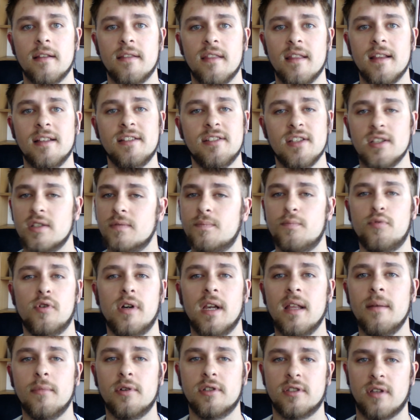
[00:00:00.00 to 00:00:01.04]
This is
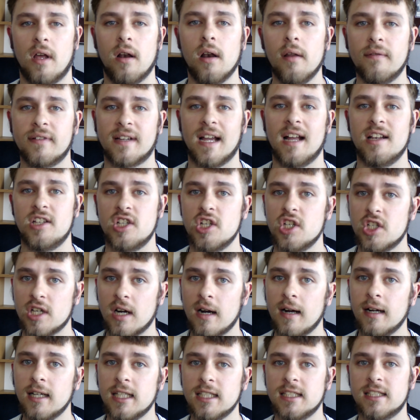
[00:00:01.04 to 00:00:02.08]
brilliant because I love catching
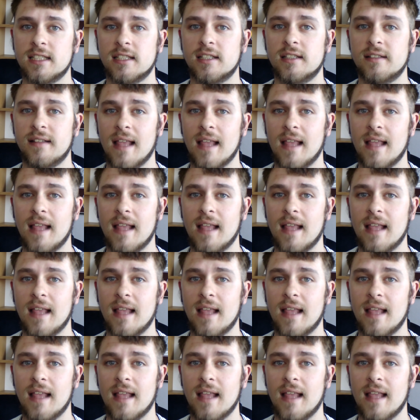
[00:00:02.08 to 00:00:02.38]
sharks.